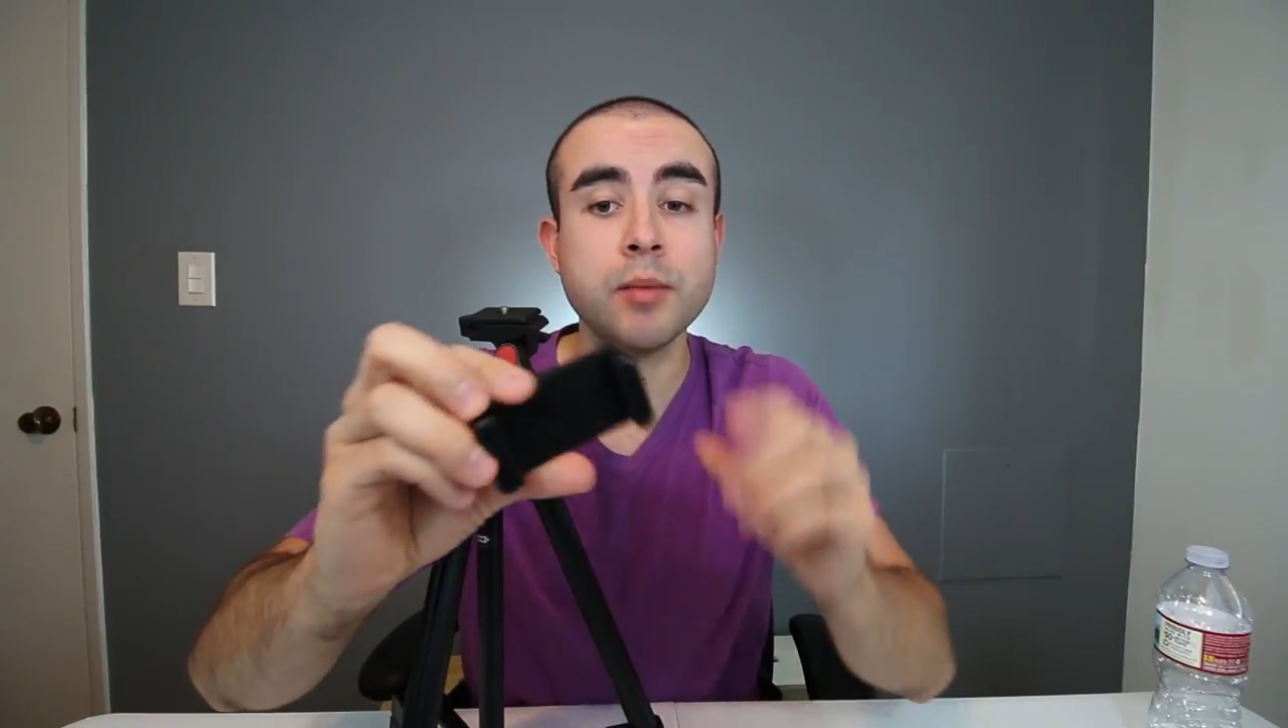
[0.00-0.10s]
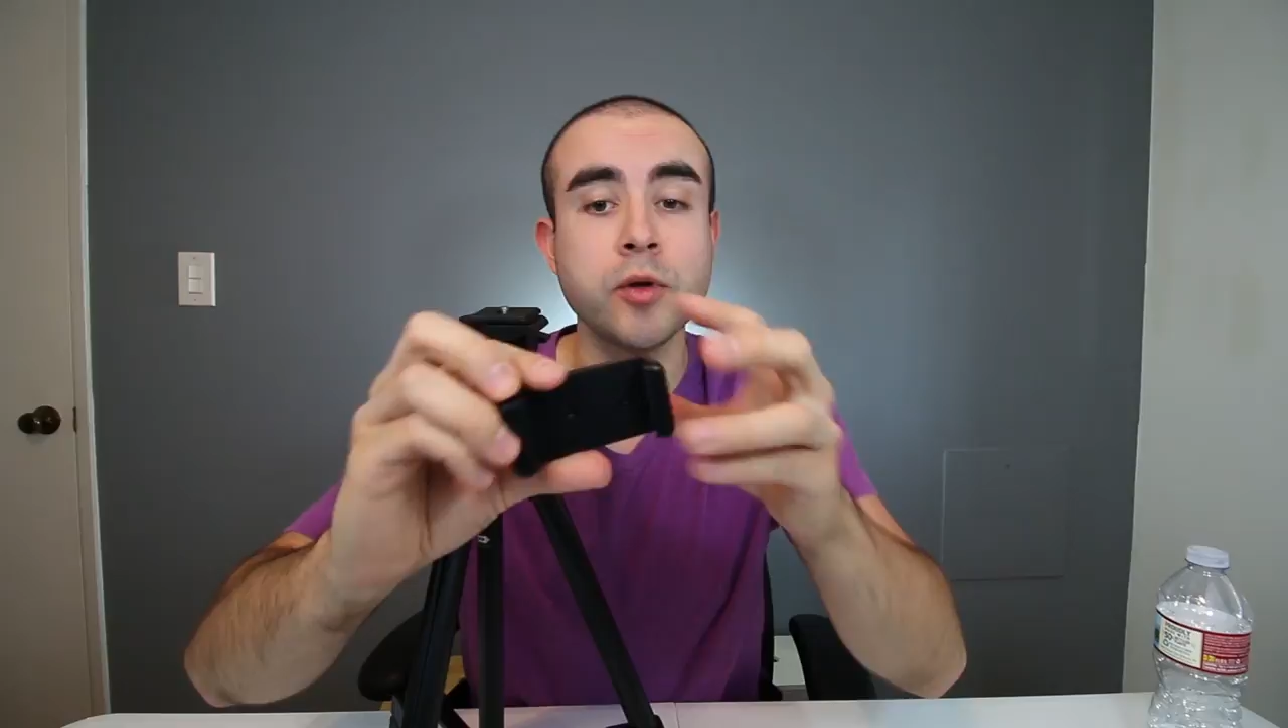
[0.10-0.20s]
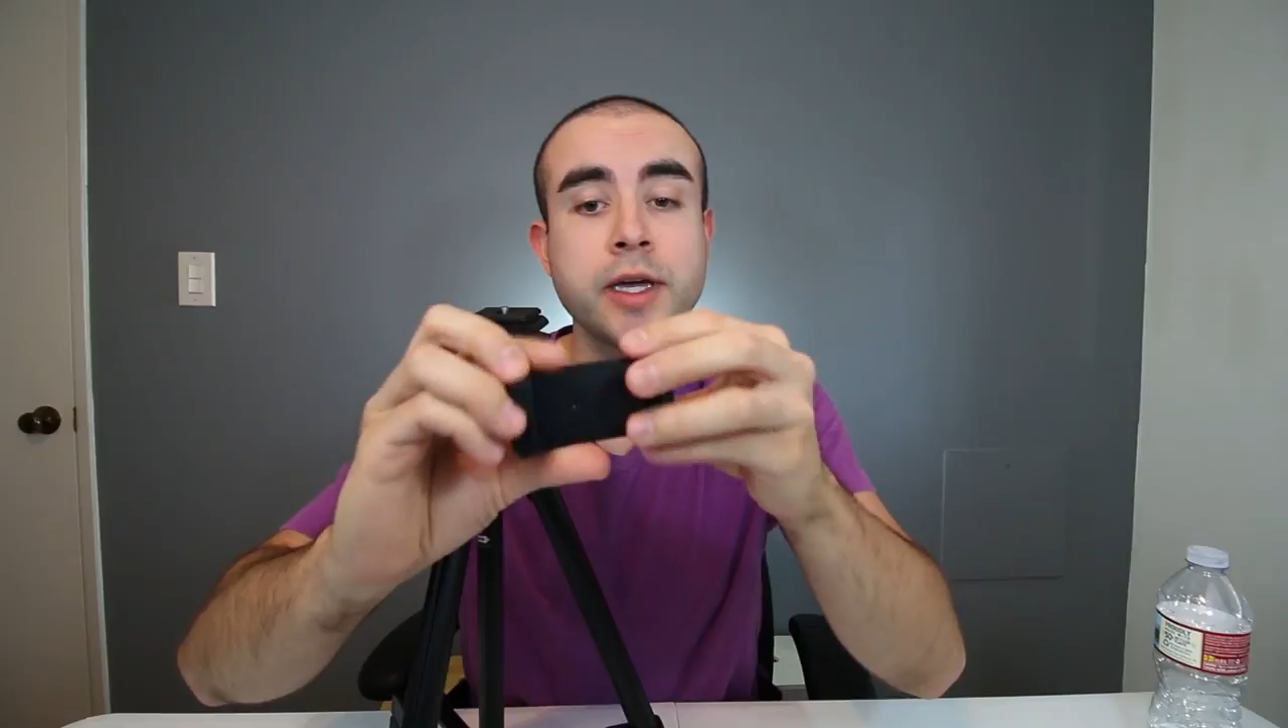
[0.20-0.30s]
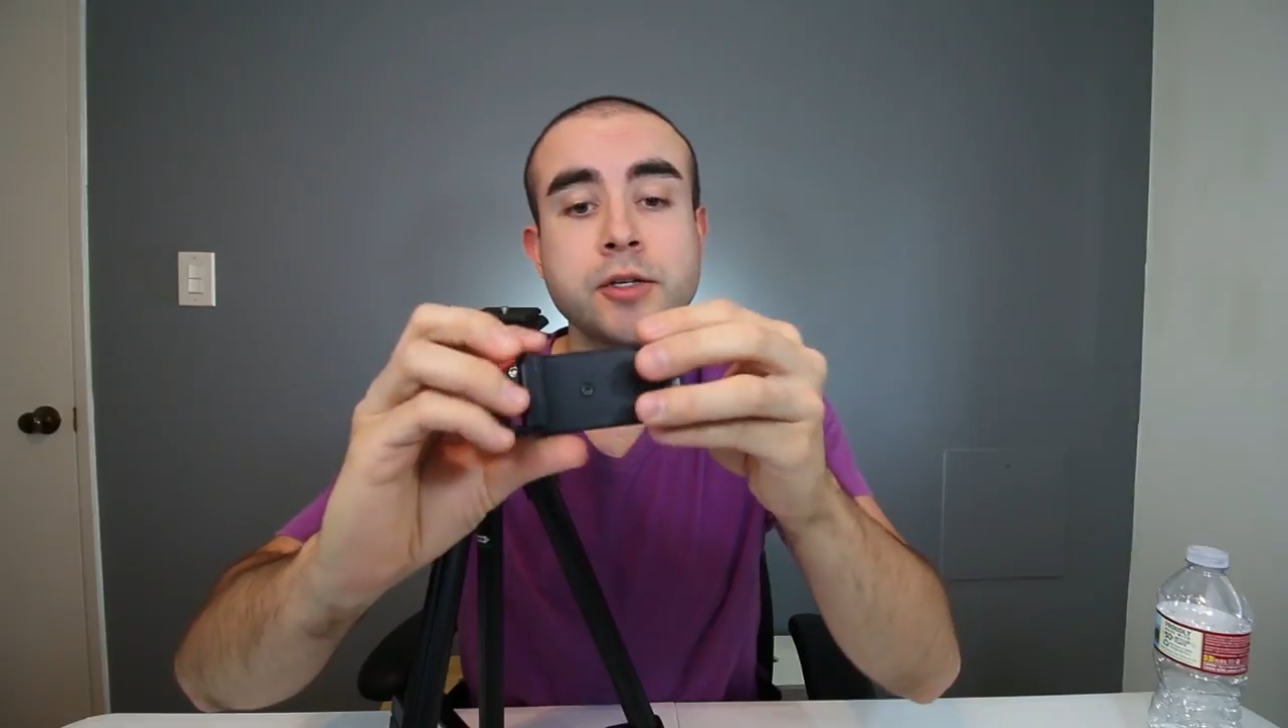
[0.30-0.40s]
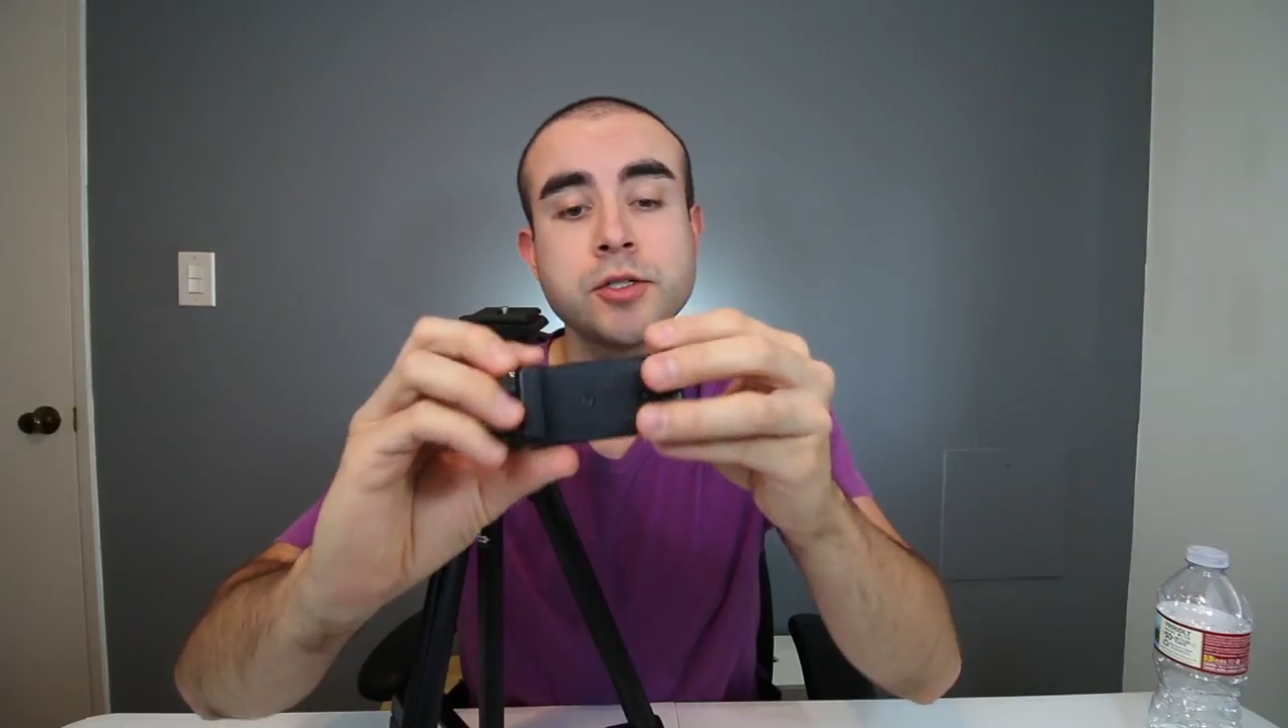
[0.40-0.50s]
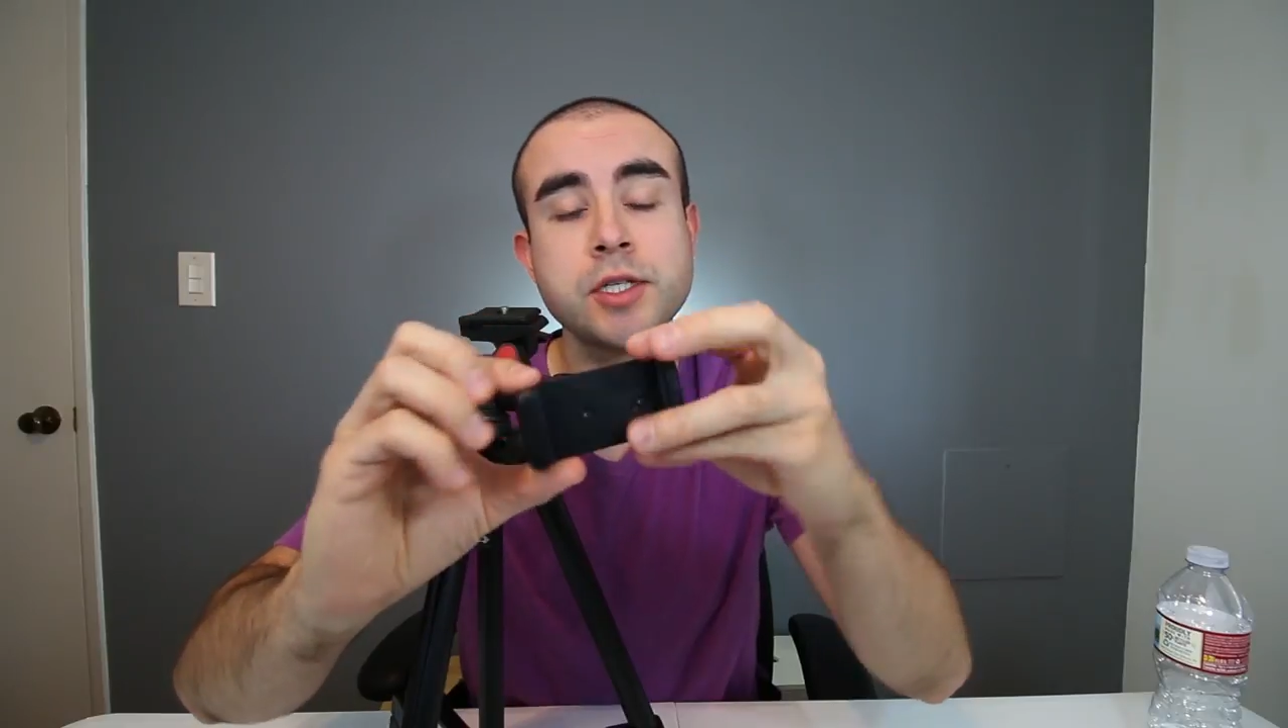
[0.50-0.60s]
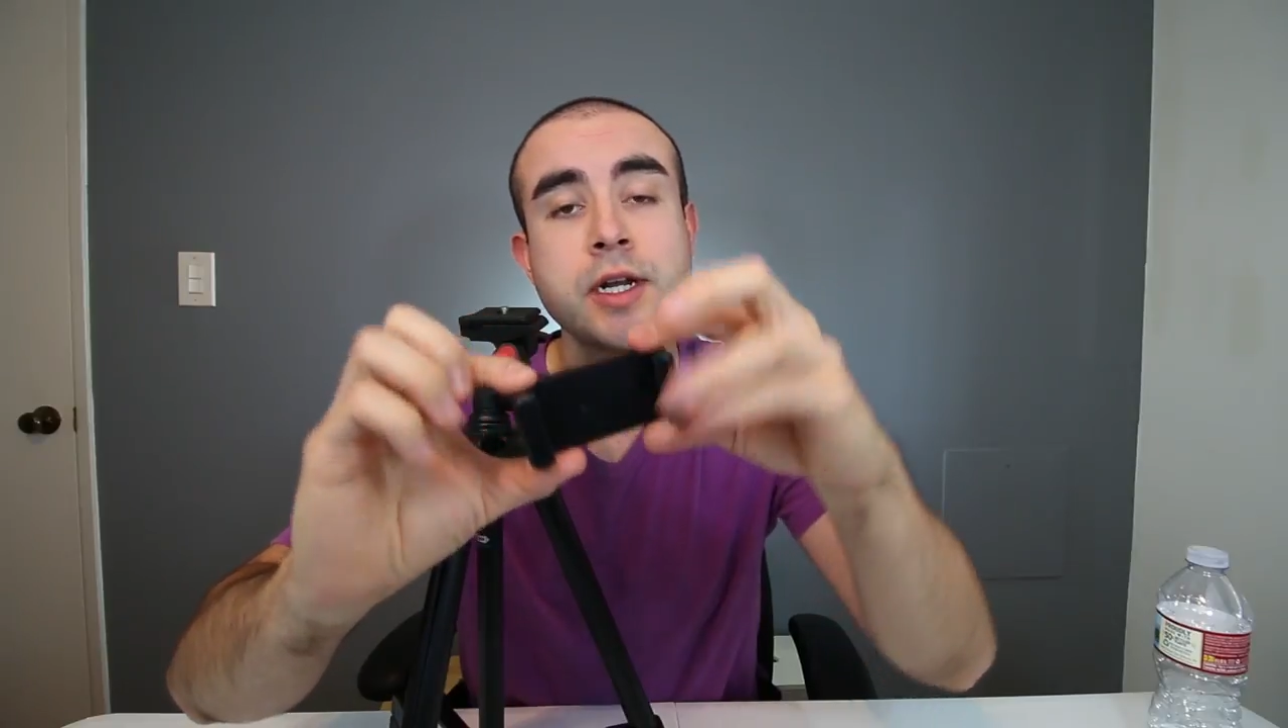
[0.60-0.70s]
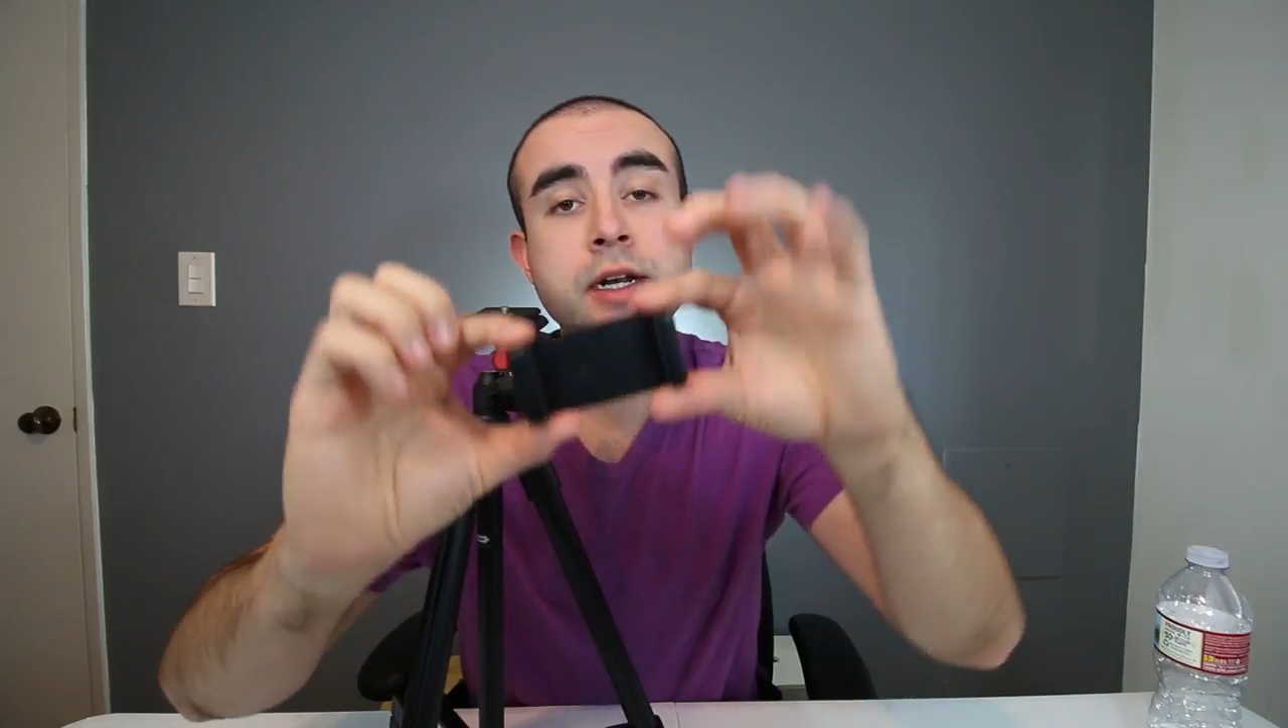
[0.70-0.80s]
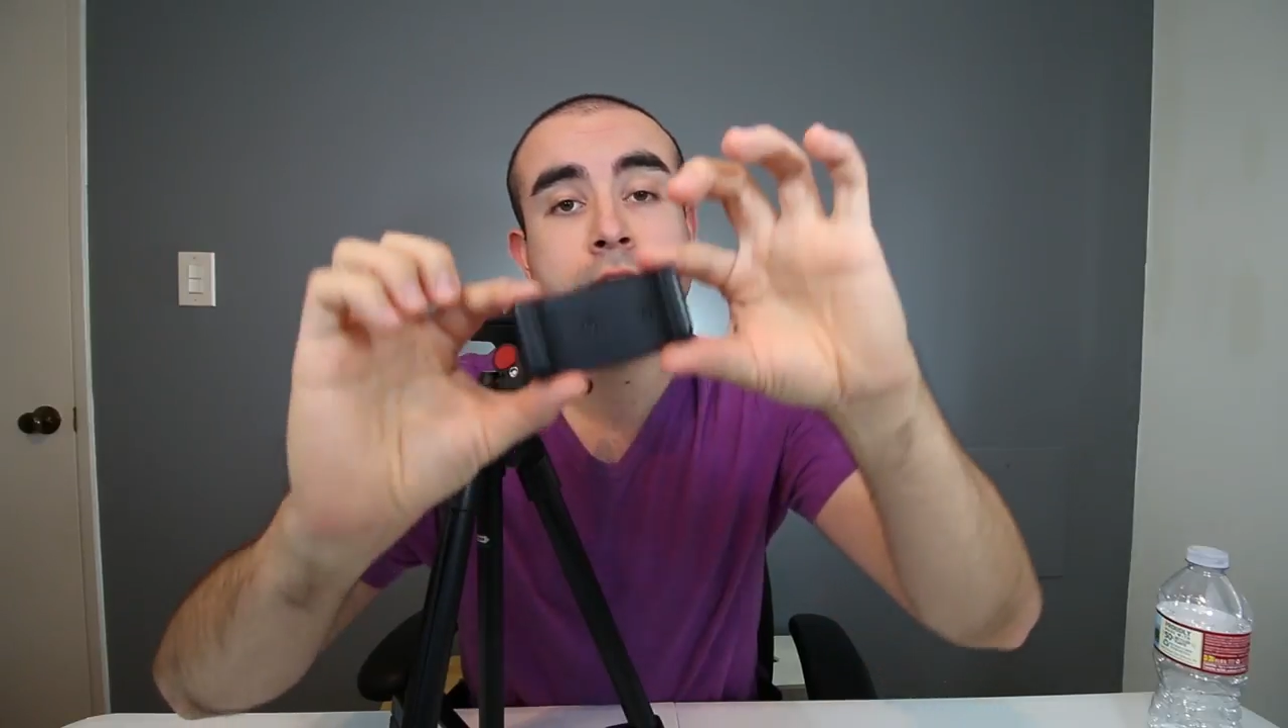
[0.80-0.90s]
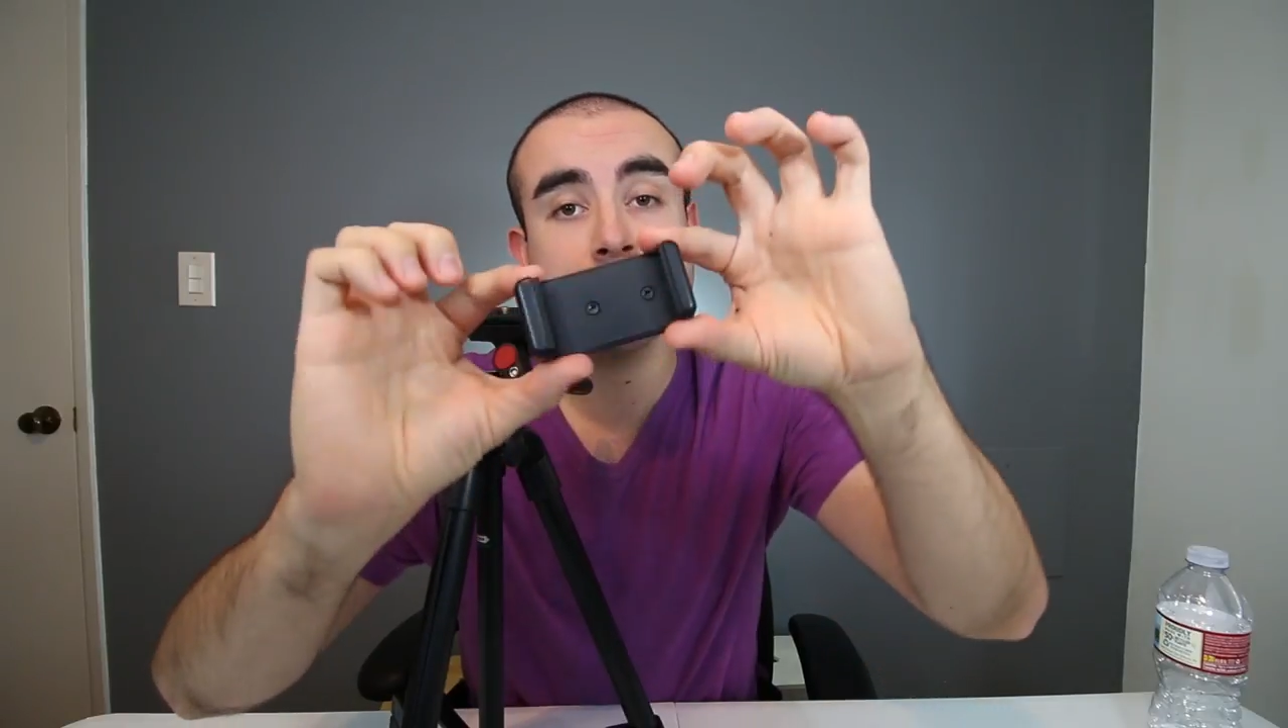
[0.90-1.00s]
I'm really interested in